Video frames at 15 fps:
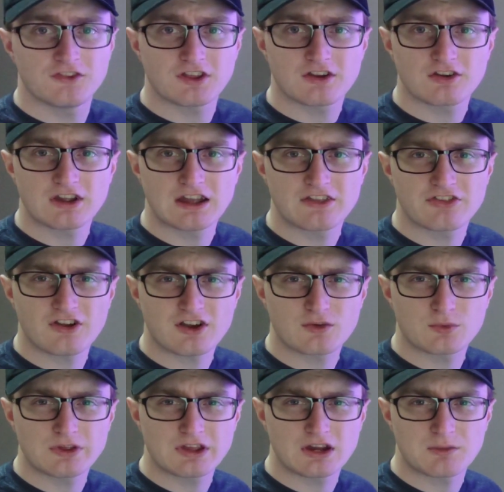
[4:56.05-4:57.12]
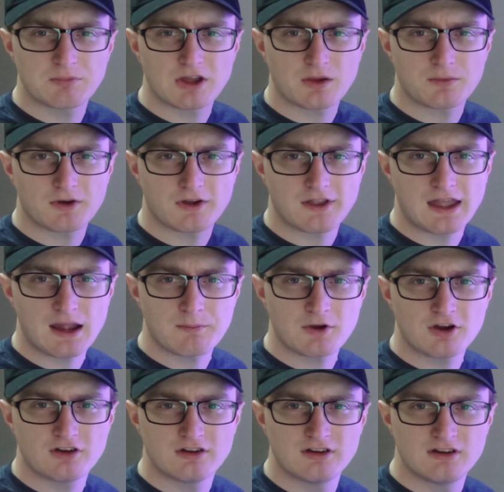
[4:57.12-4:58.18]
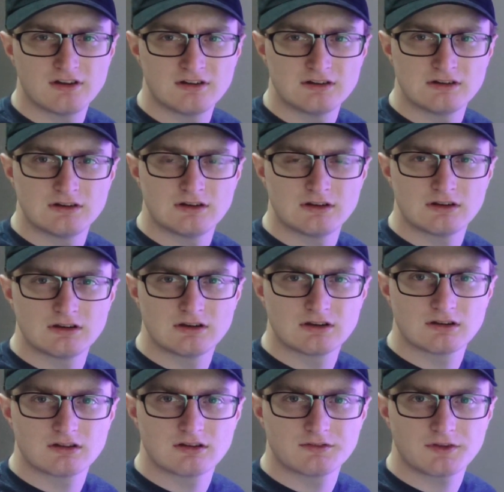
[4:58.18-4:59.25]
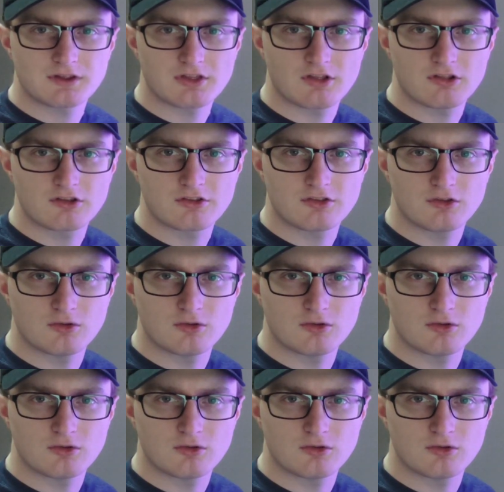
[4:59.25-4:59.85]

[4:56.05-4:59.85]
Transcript: flickering. It's not really going to pick up on camera. Like that looks a